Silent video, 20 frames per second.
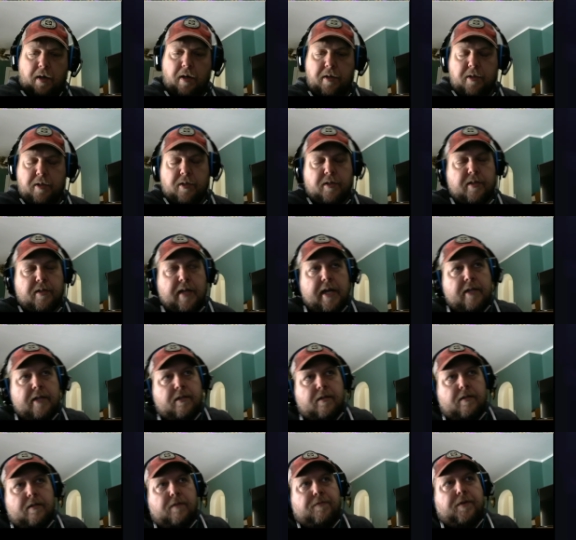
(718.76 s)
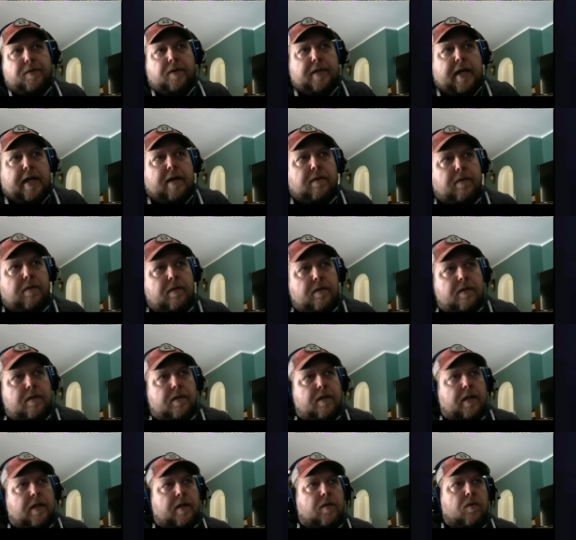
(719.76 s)
slots filled out
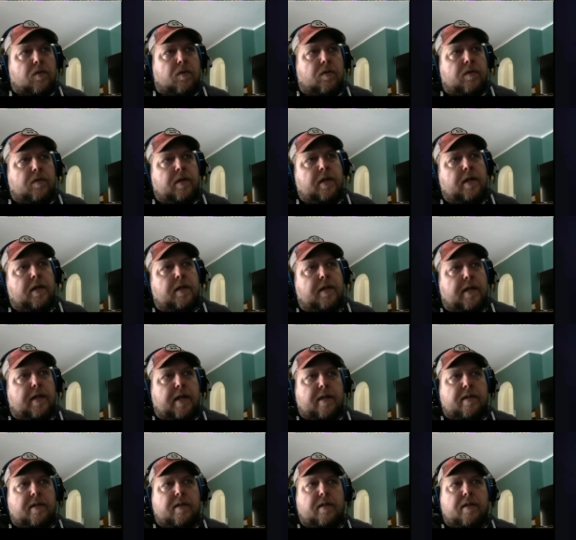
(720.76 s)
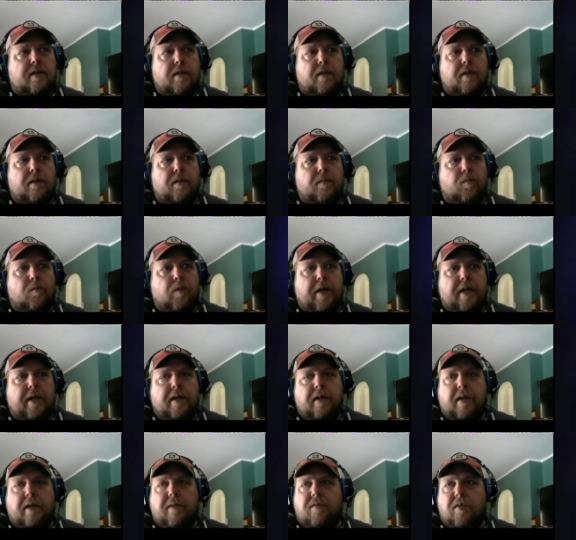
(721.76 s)
to like gold, the next
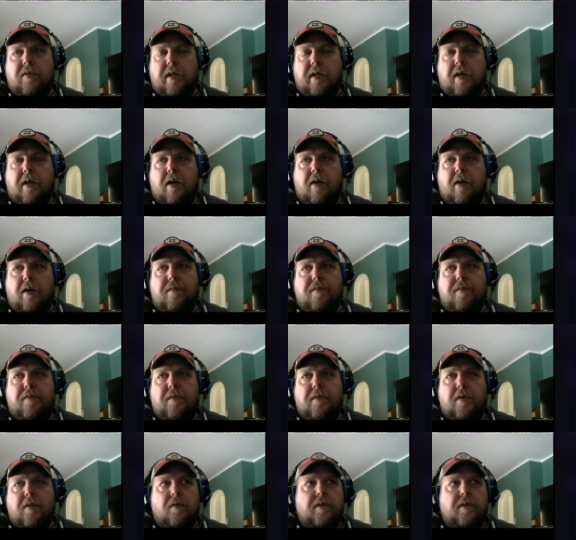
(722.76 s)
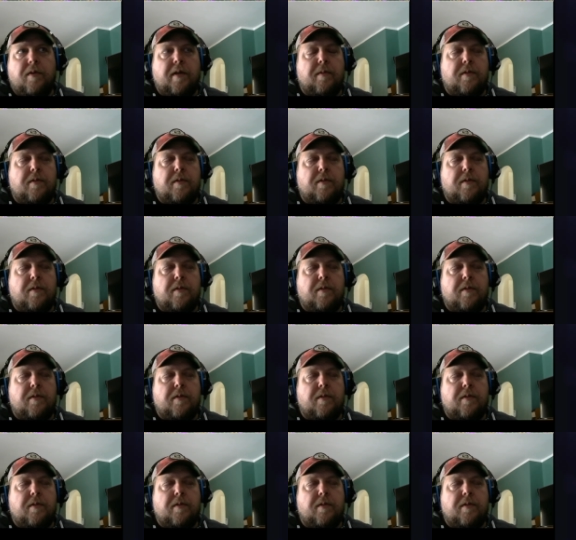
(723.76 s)
win gives you like 150 gold, I was